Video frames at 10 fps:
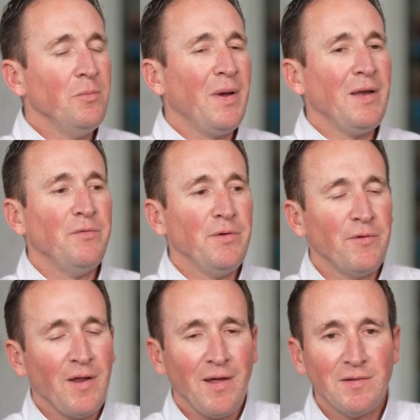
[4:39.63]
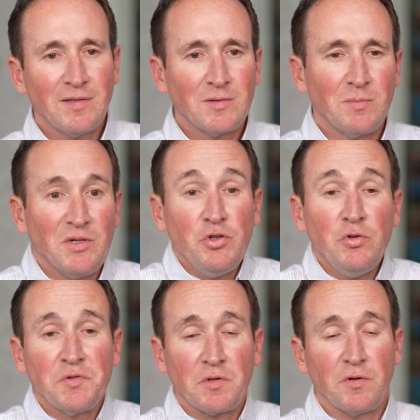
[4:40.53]
You might have even had some
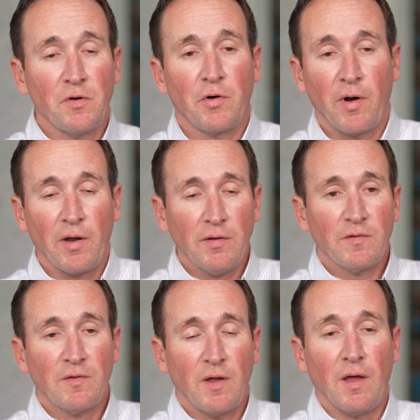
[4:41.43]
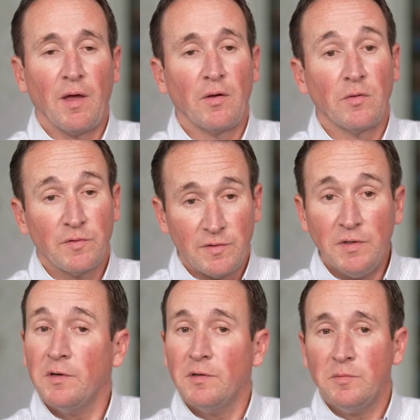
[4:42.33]
issues on your credit and
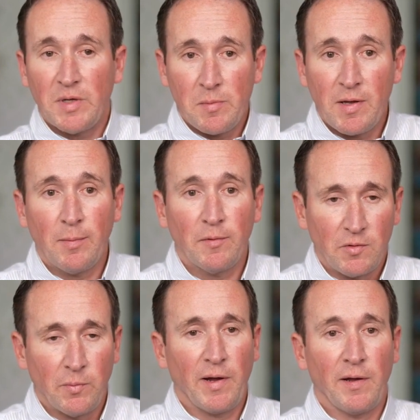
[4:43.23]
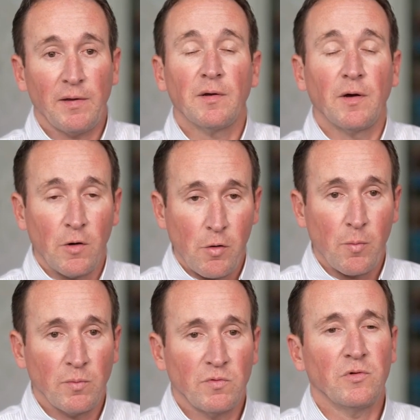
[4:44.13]
still may be able to buy a
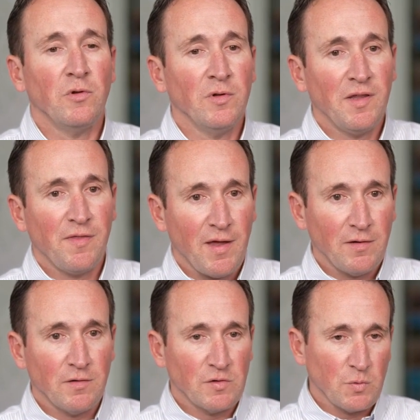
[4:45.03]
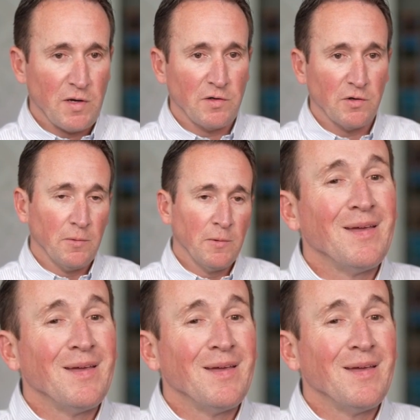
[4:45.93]
home. So don't let that dissuade you.